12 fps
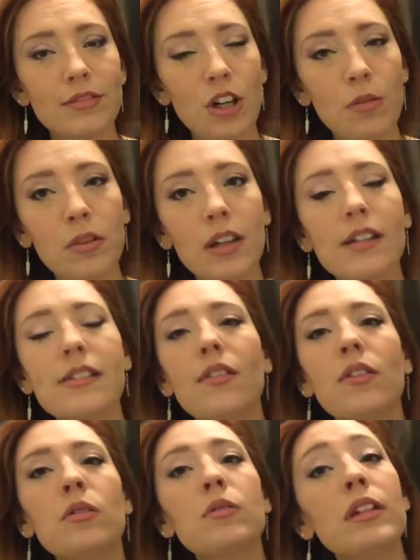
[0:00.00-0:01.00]
Hope you guys
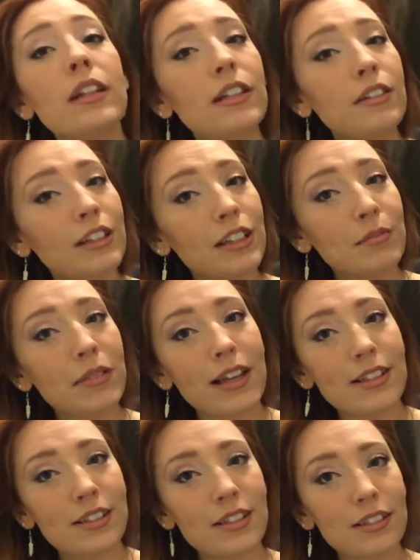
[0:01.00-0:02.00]
have a really, really
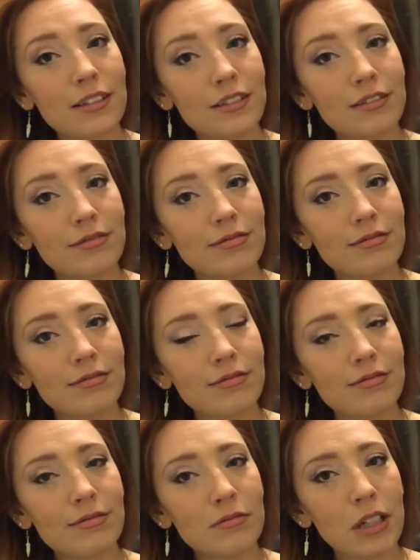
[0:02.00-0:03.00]
blessed
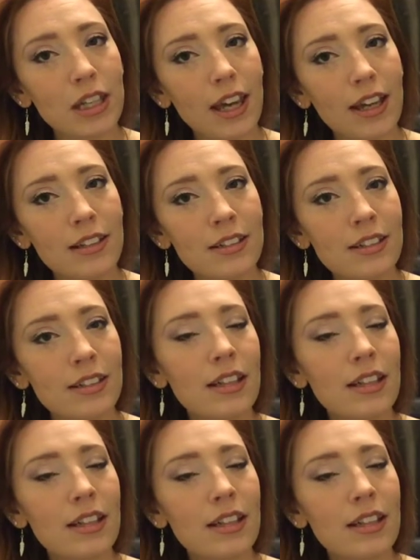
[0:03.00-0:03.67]
weekend,